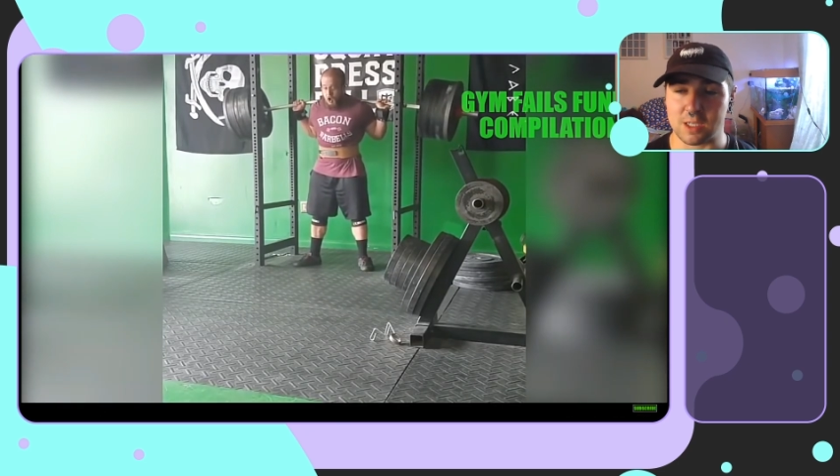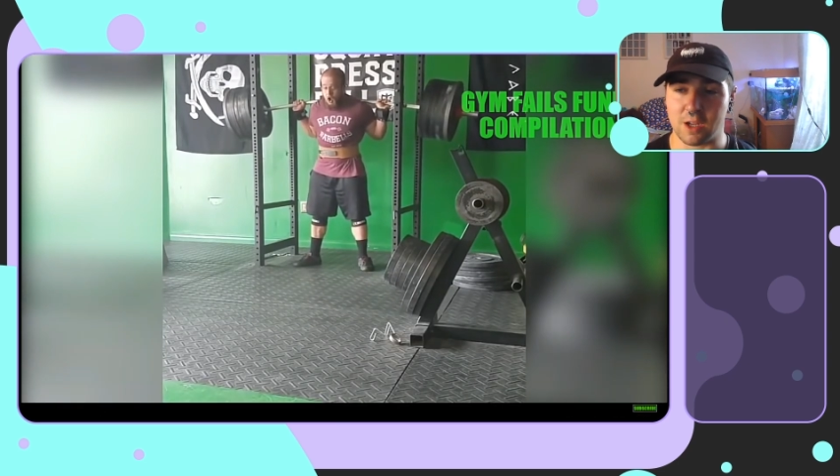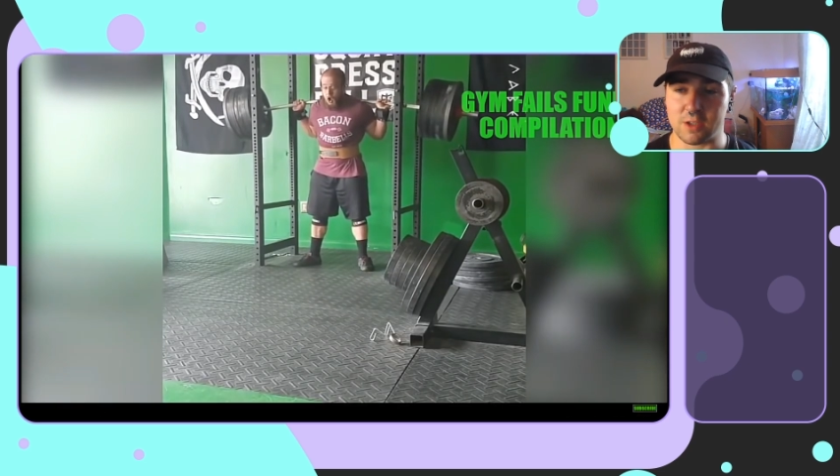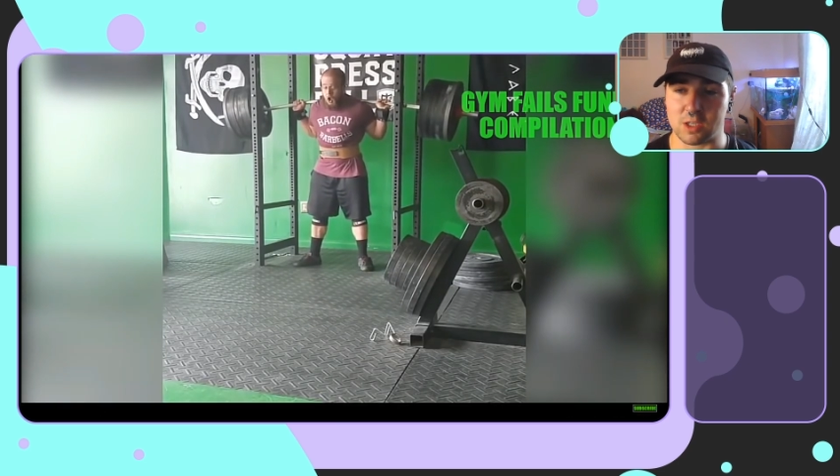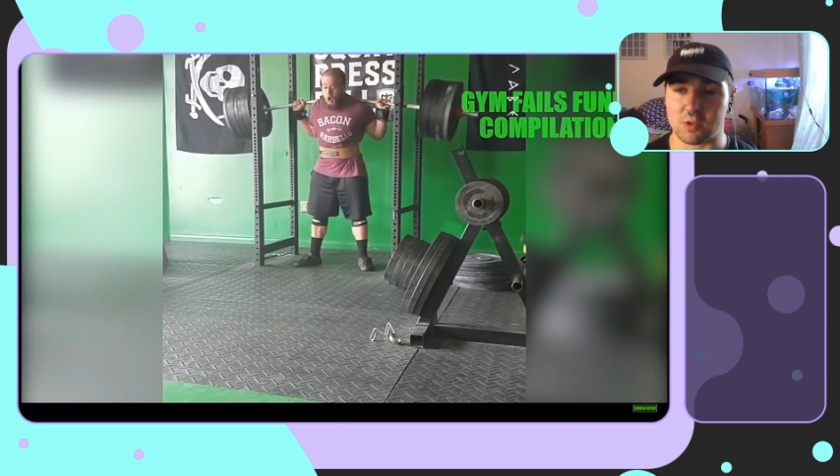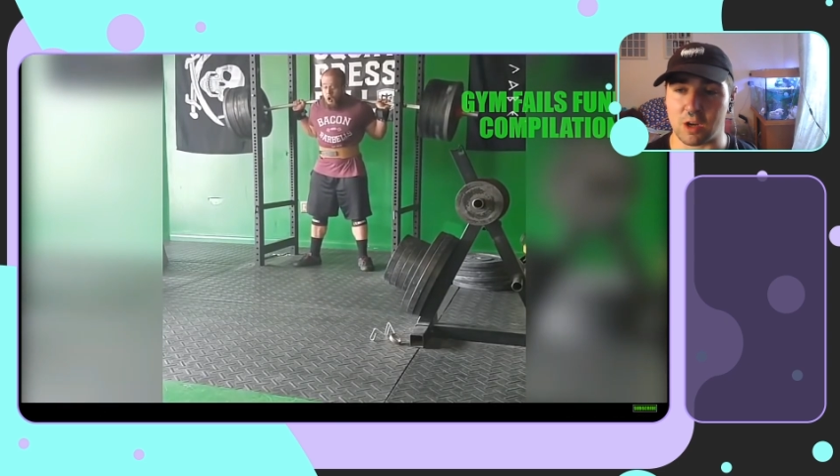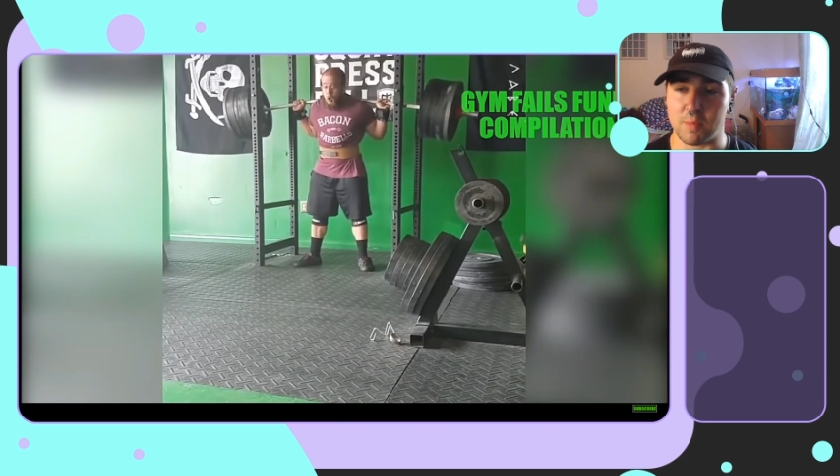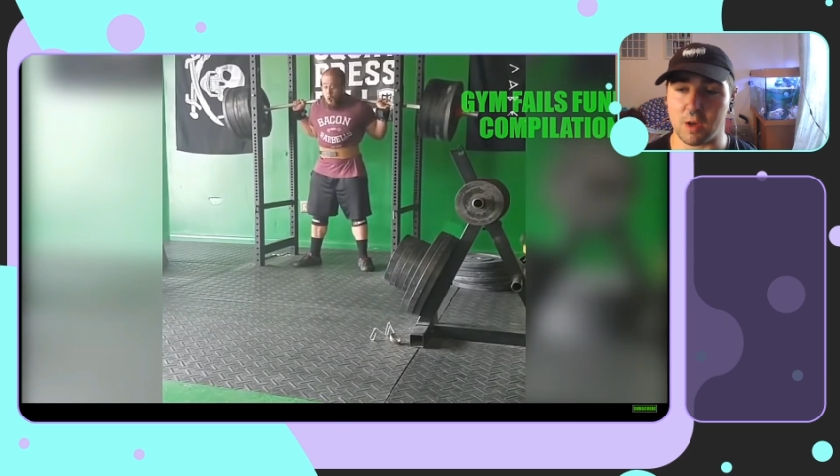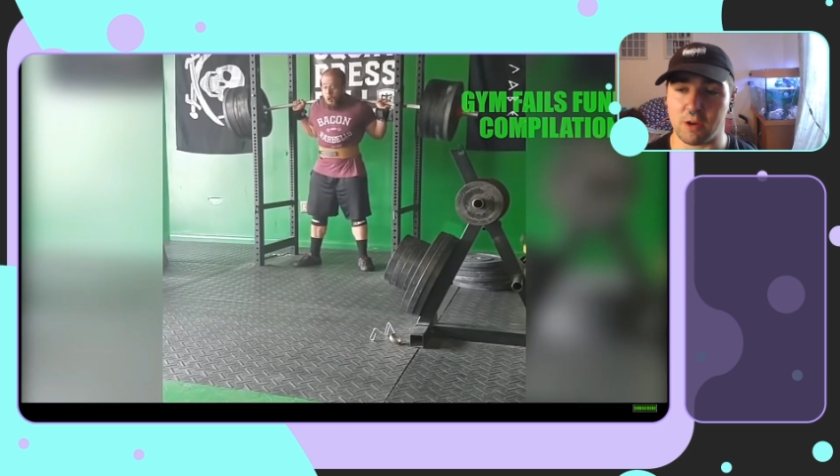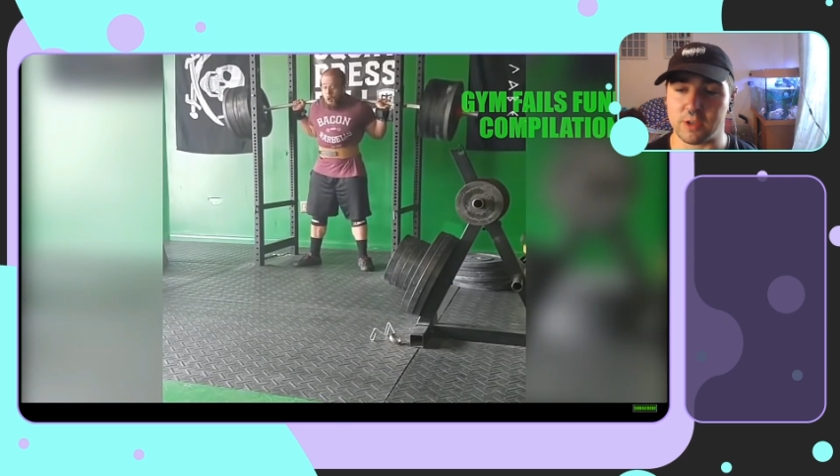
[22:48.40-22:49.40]
He turns a
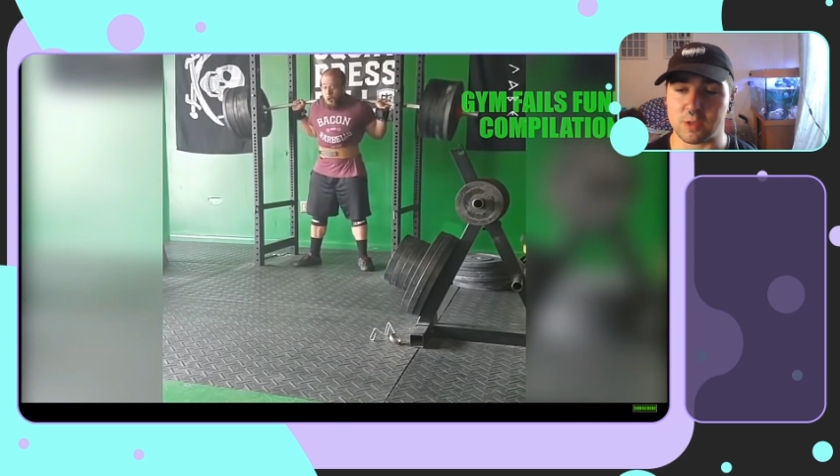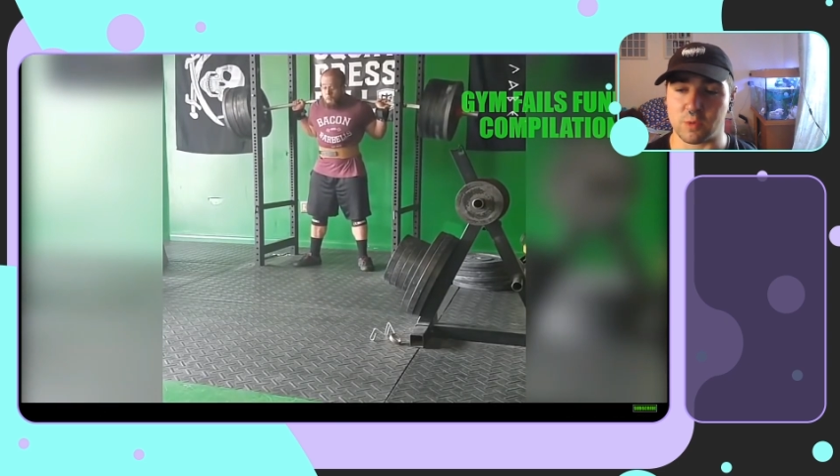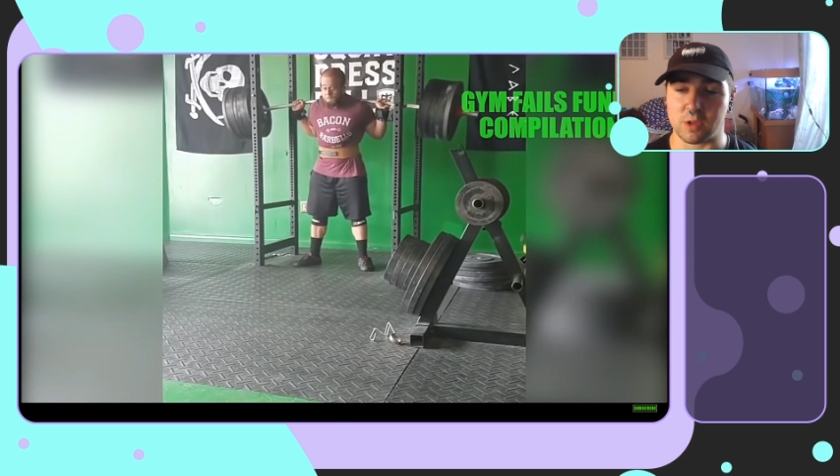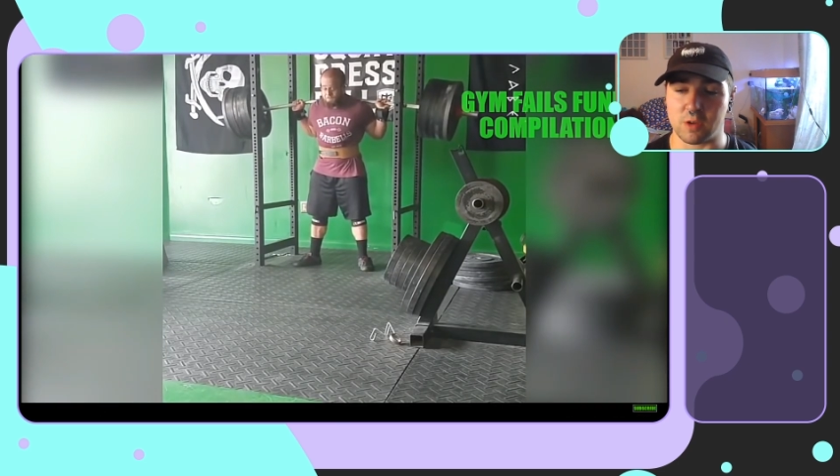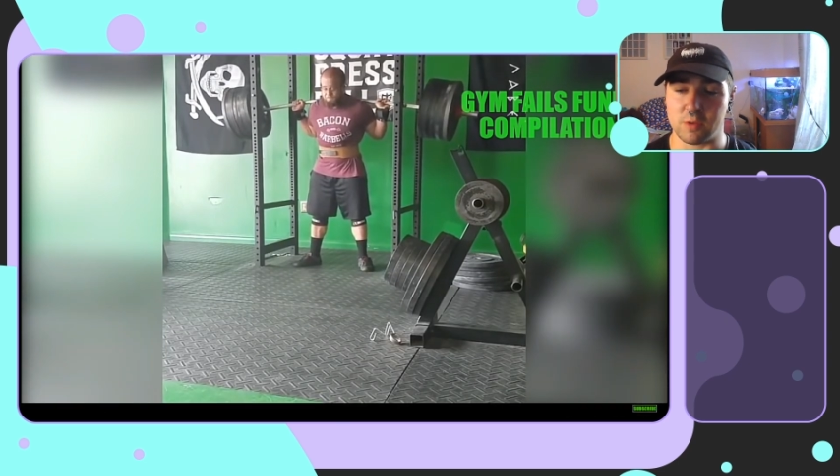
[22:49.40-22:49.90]
straight bar into one